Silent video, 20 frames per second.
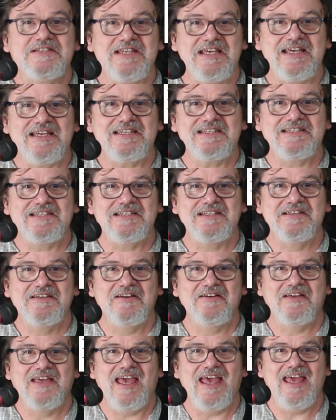6,
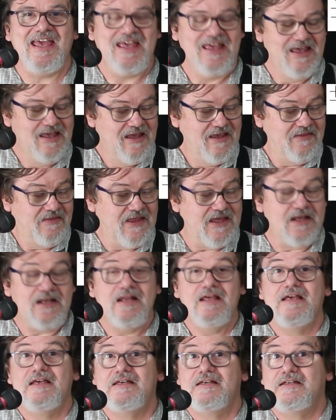okay?
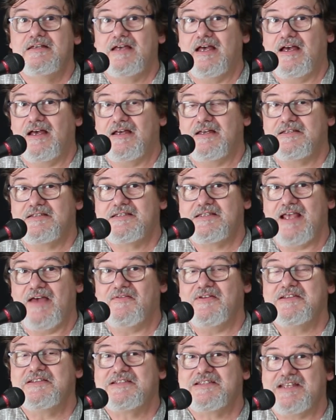Then
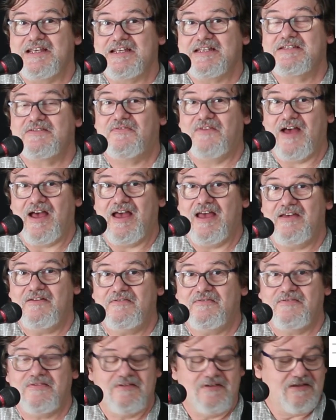7, 6,
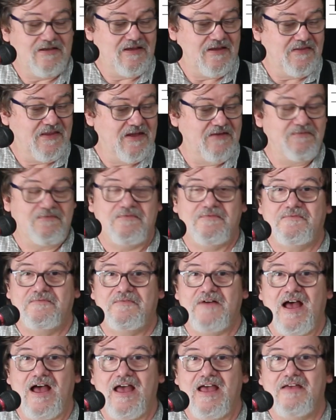5, then
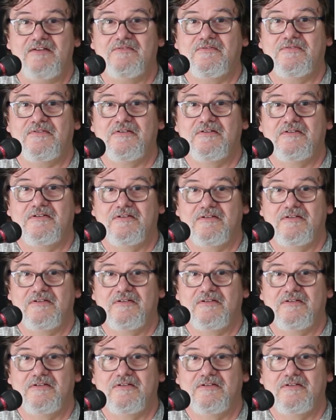5,